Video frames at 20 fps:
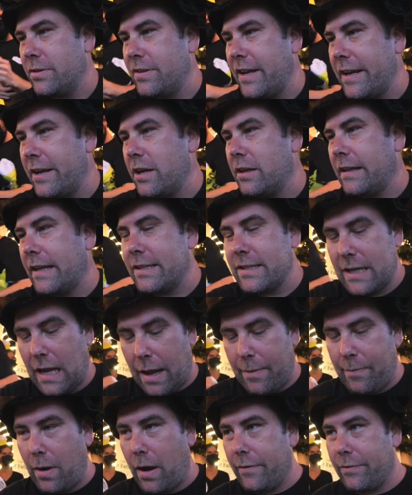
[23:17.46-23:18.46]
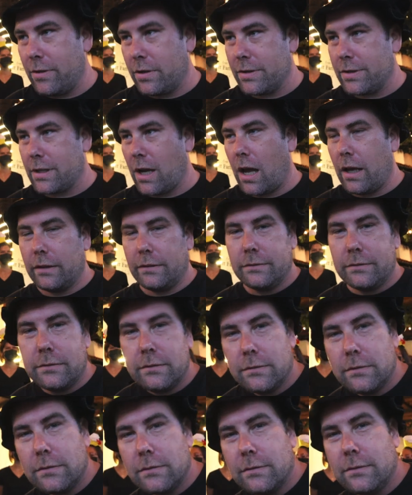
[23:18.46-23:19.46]
Take your lens cap off though, Scott.
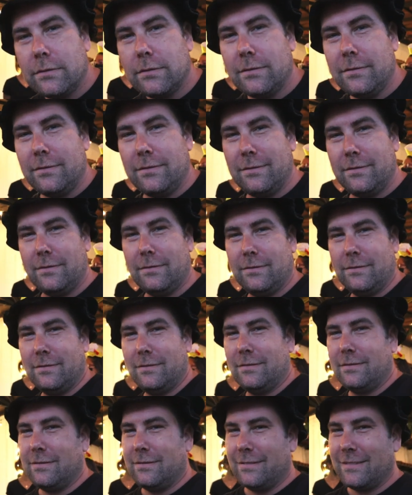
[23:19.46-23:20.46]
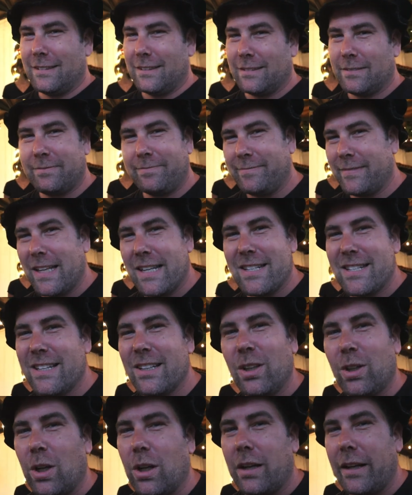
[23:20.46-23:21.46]
That's why super. He's
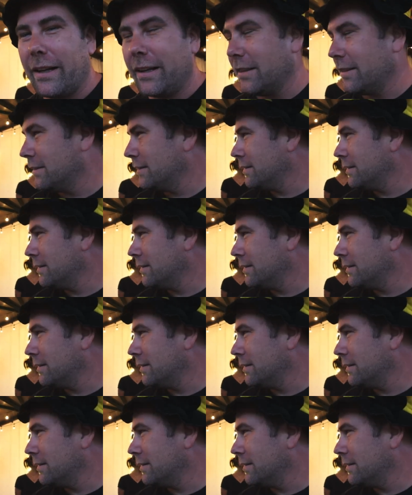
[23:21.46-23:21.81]
still learning.